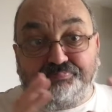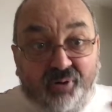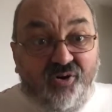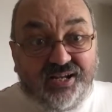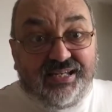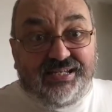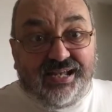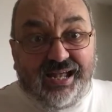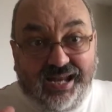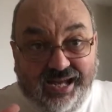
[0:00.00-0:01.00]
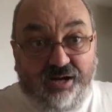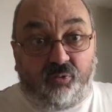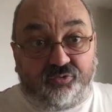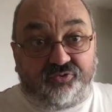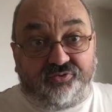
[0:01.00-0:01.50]
buy a
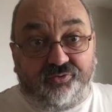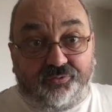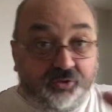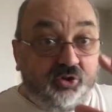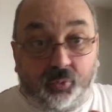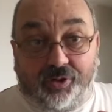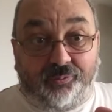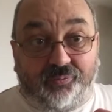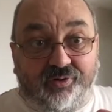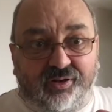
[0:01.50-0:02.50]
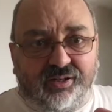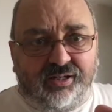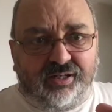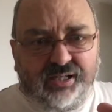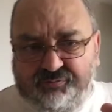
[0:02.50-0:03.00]
house that you own,
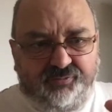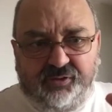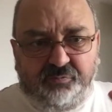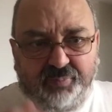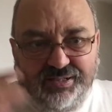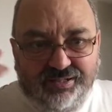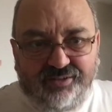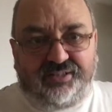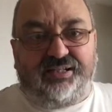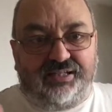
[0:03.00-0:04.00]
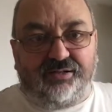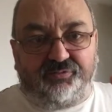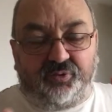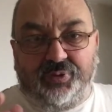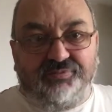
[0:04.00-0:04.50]
if you've been lucky
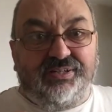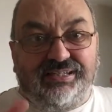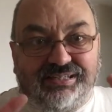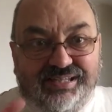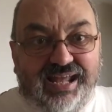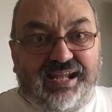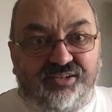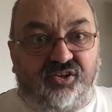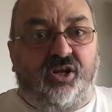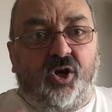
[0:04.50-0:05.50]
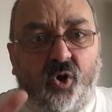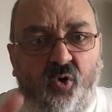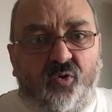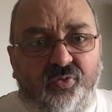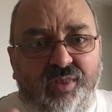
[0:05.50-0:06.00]
enough to even get
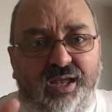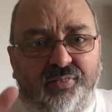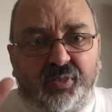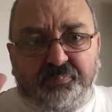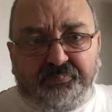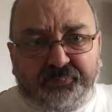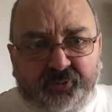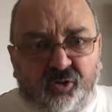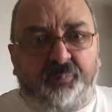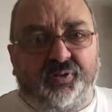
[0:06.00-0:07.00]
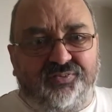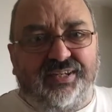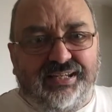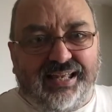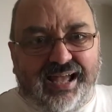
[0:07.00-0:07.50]
on the
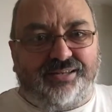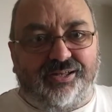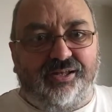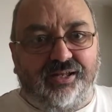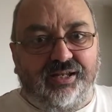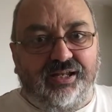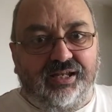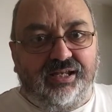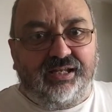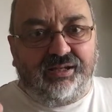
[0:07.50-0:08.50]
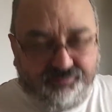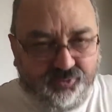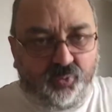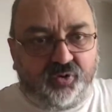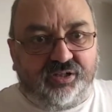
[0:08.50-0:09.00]
property ladder, if
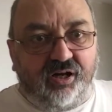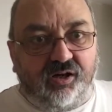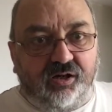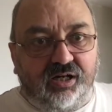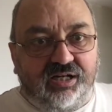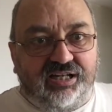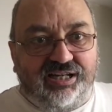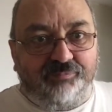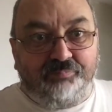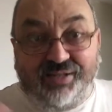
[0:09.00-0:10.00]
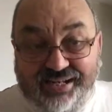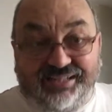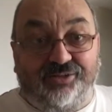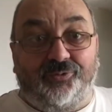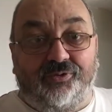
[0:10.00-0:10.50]
you're a young
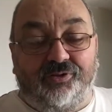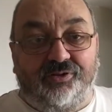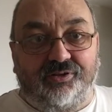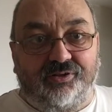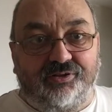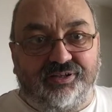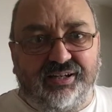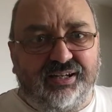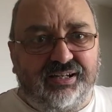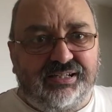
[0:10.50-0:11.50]
millennial, yeah?